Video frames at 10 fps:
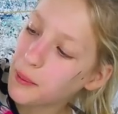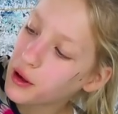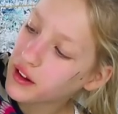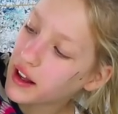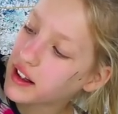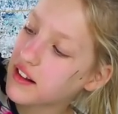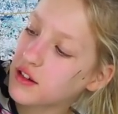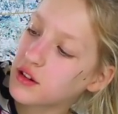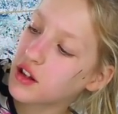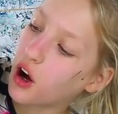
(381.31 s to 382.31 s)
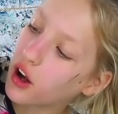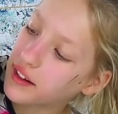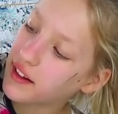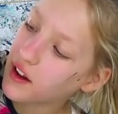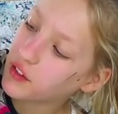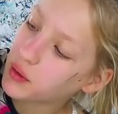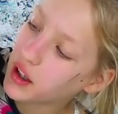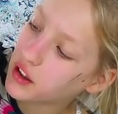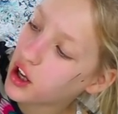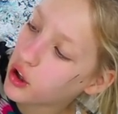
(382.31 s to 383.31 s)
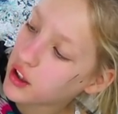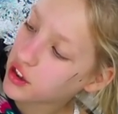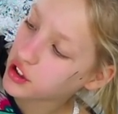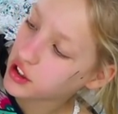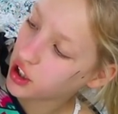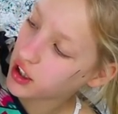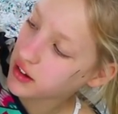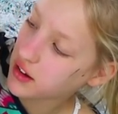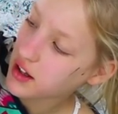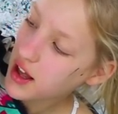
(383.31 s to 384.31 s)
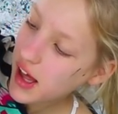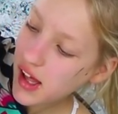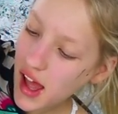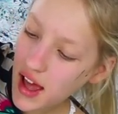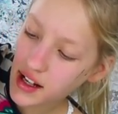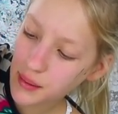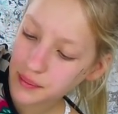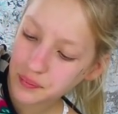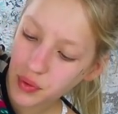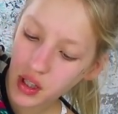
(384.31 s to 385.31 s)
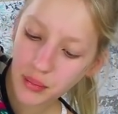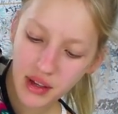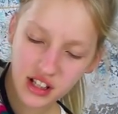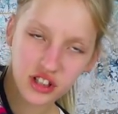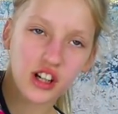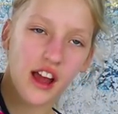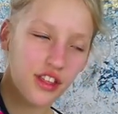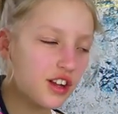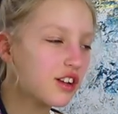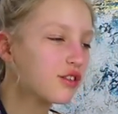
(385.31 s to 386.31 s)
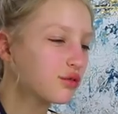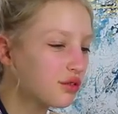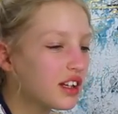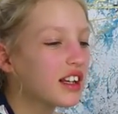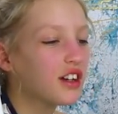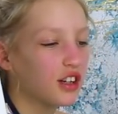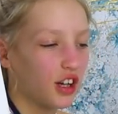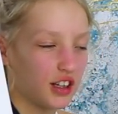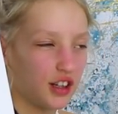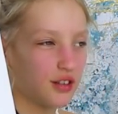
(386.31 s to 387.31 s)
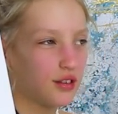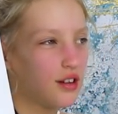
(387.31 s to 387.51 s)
I put like his dots everywhere, only three dots. And I put a picture. I think it looks really good on you.